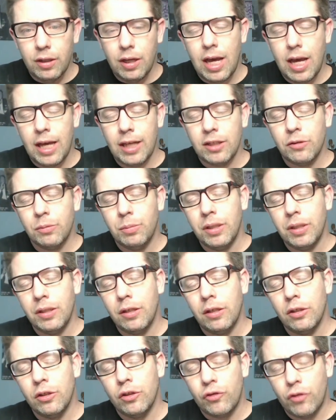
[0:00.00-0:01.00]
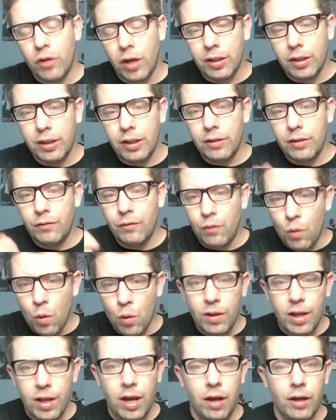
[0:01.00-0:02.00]
has been constructed
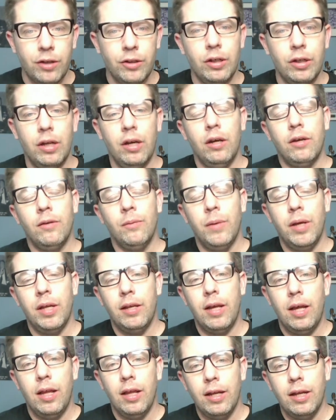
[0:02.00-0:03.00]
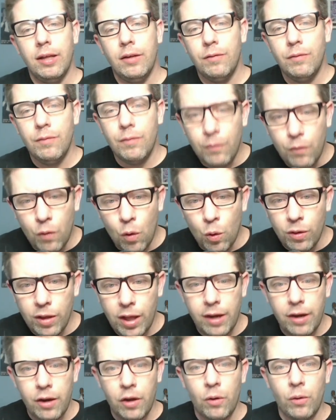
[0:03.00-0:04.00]
for that underdog mentality, for
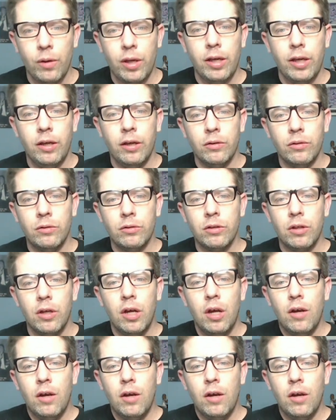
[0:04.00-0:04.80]
that no egos,